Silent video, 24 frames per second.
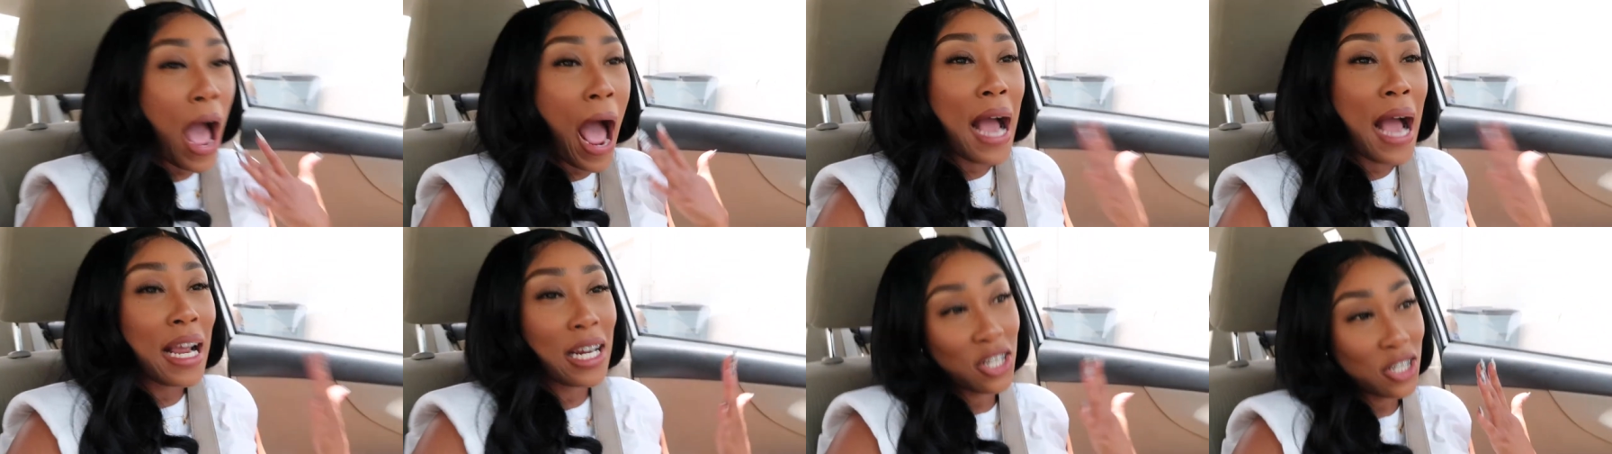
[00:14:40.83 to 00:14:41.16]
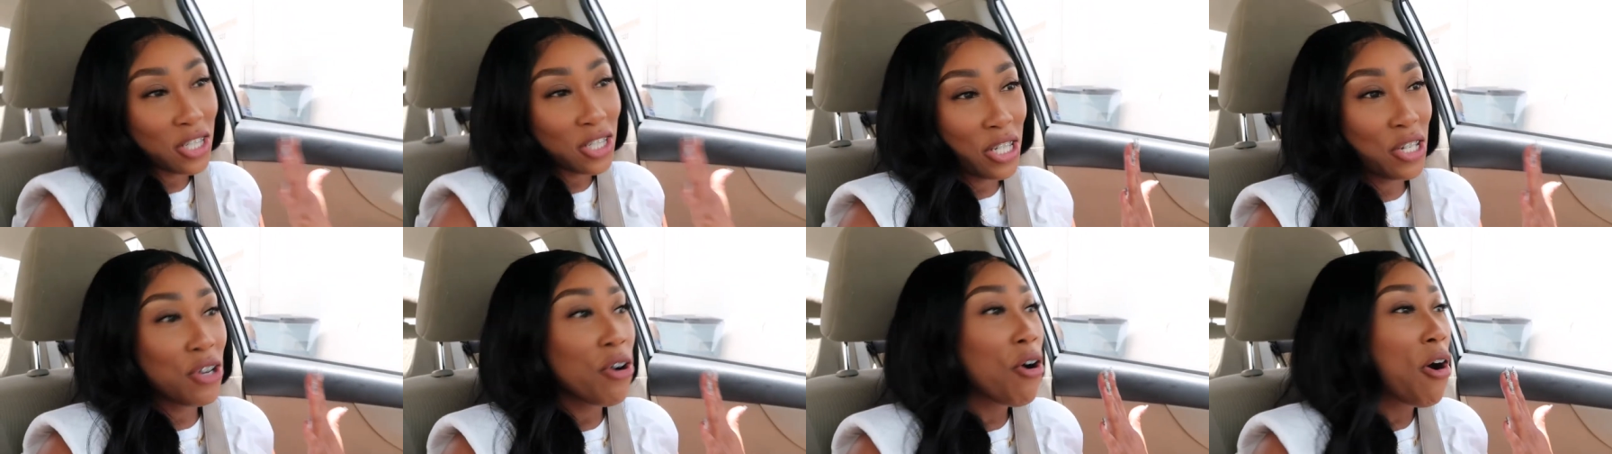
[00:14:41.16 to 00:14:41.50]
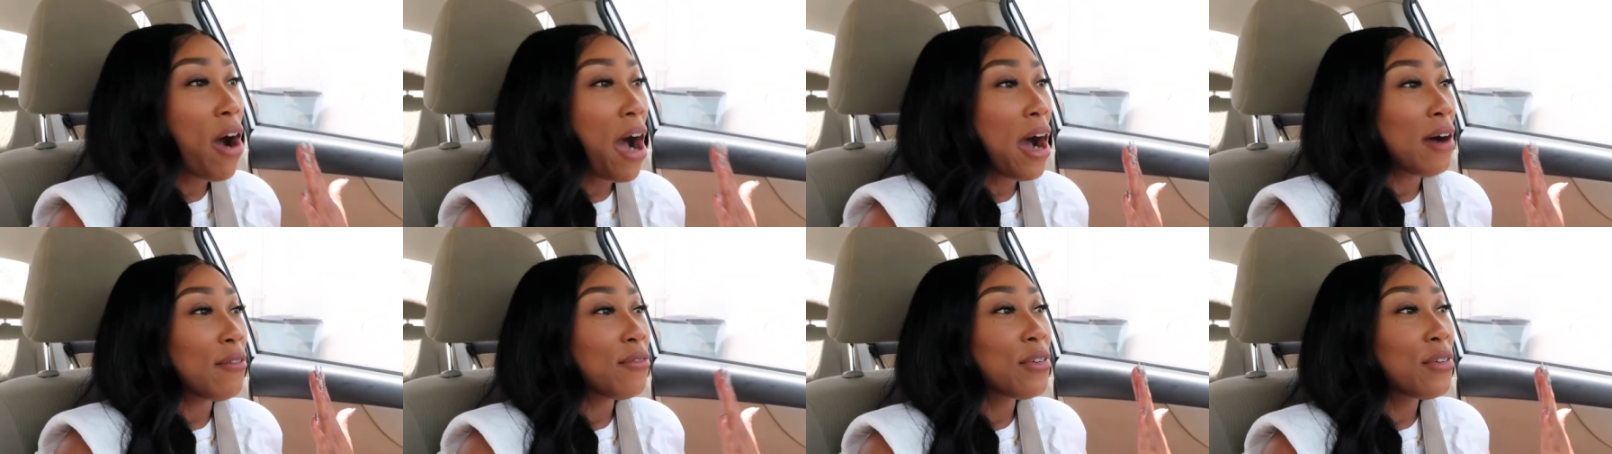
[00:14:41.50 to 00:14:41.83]
actually go
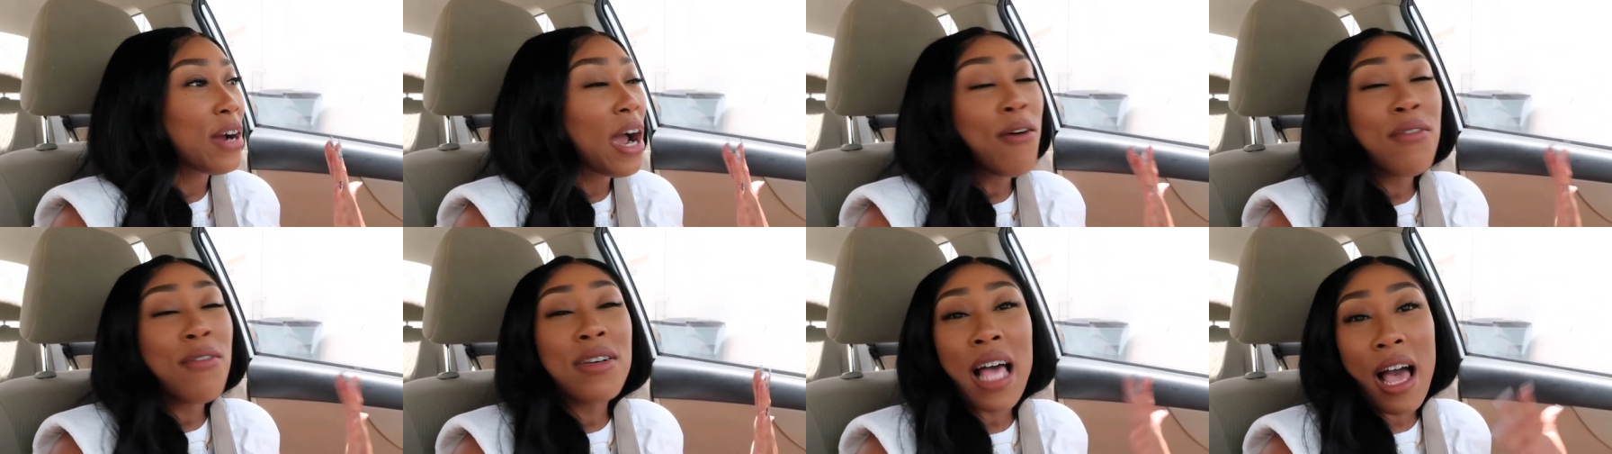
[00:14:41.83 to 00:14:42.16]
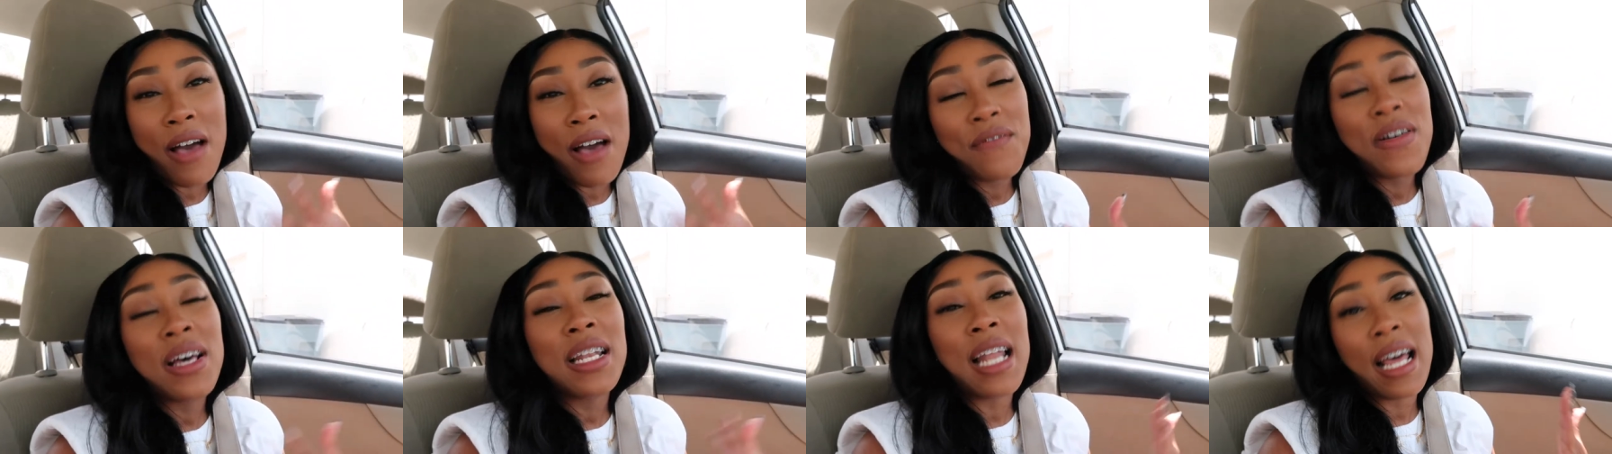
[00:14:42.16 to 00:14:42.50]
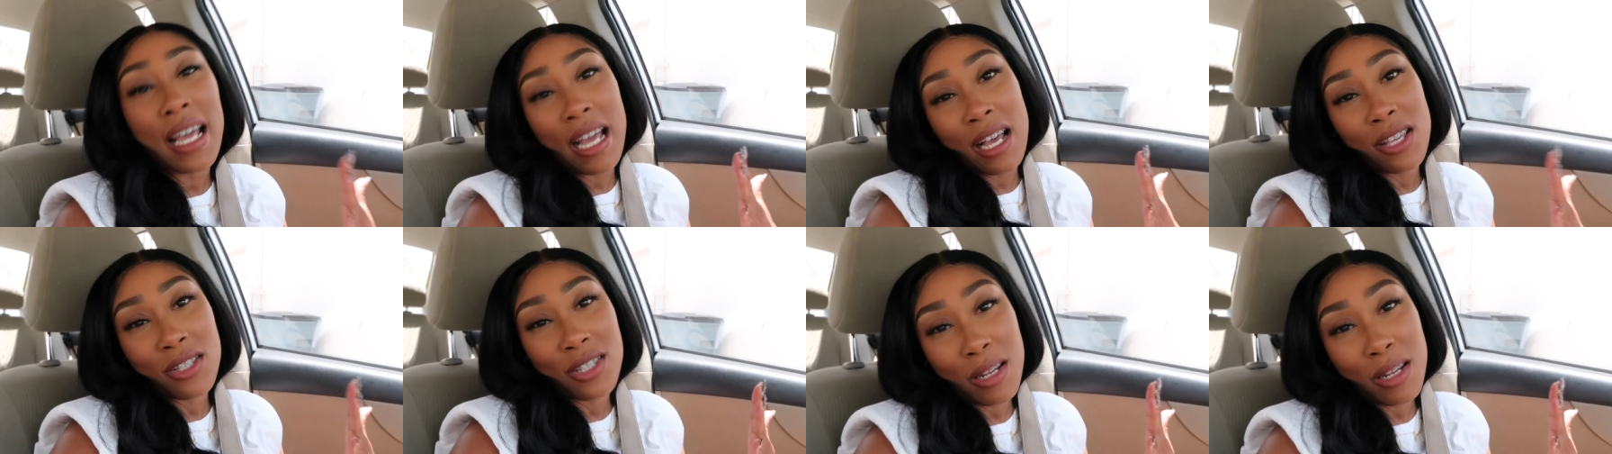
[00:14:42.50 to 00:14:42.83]
out for it. I felt
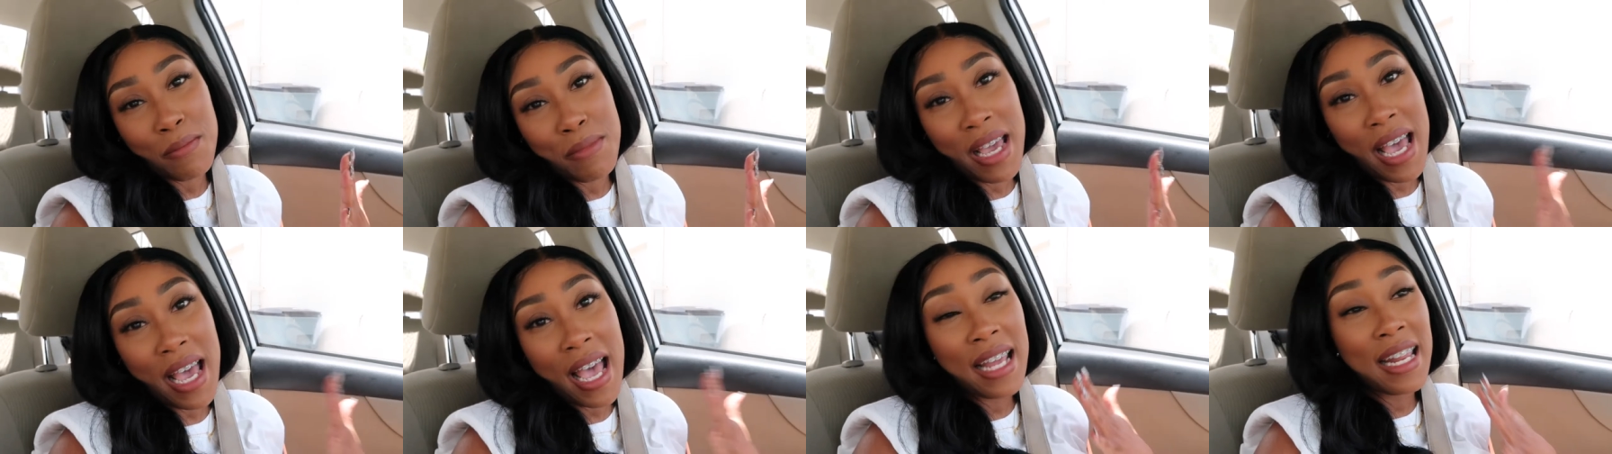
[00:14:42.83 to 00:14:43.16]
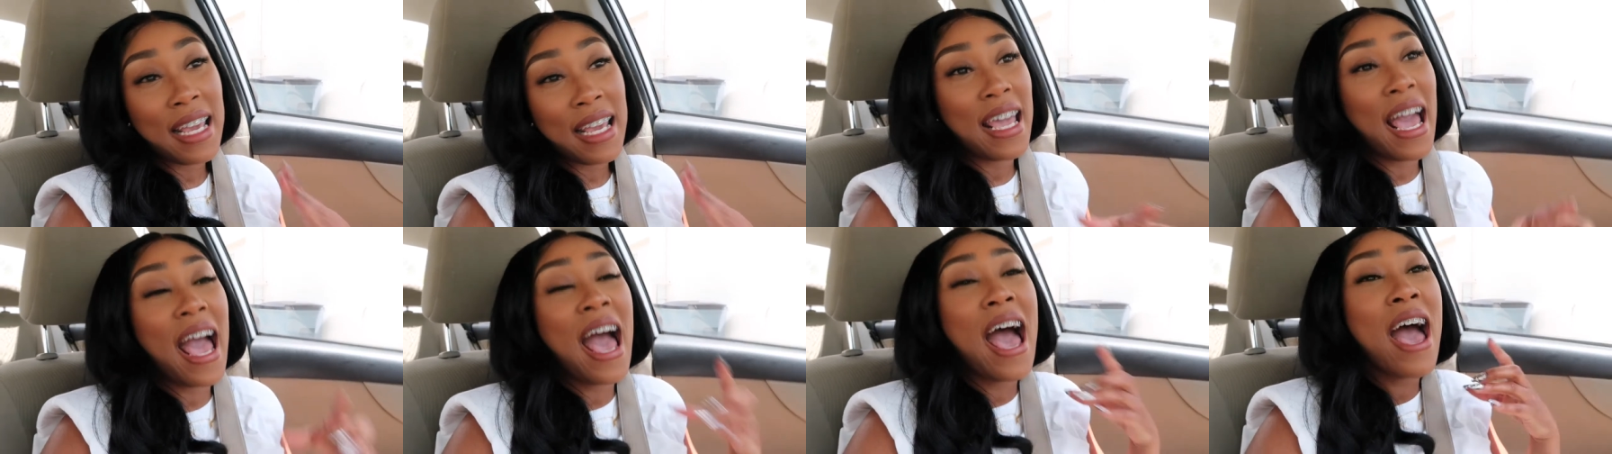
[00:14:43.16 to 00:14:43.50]
like I was gonna be a headache.